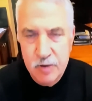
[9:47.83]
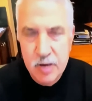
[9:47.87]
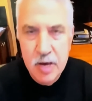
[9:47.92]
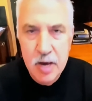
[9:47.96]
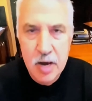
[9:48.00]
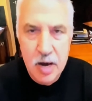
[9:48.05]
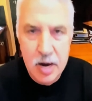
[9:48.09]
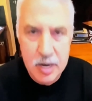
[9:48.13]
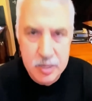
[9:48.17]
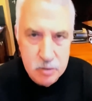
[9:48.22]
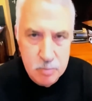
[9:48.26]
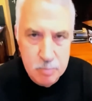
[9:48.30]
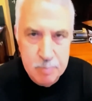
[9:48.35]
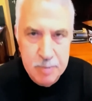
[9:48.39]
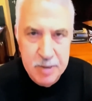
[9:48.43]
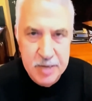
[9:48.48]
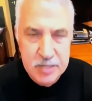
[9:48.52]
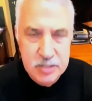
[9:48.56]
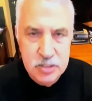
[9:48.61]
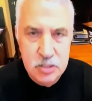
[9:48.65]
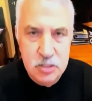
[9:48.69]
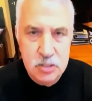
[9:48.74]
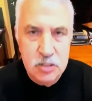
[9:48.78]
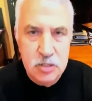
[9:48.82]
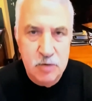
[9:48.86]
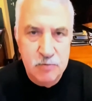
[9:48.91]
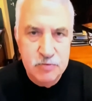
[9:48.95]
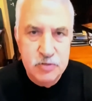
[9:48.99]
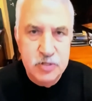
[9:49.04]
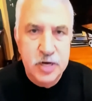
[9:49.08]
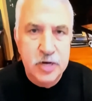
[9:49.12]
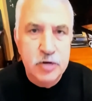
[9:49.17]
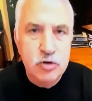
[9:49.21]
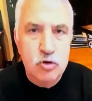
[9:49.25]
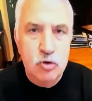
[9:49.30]
on the basis of
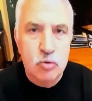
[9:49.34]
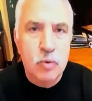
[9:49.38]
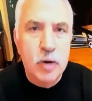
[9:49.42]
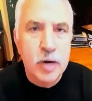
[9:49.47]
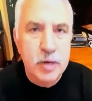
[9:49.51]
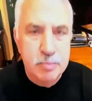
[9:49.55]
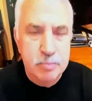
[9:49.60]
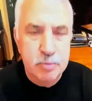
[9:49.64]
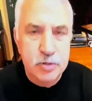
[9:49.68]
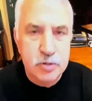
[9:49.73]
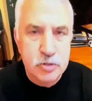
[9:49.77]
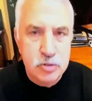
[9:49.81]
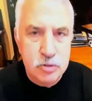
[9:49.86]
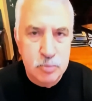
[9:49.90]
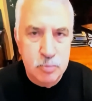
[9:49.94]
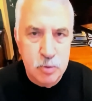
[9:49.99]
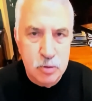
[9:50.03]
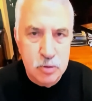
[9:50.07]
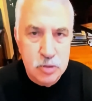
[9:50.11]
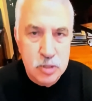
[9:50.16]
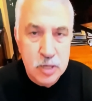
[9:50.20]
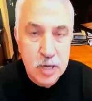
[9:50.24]
center-right principles.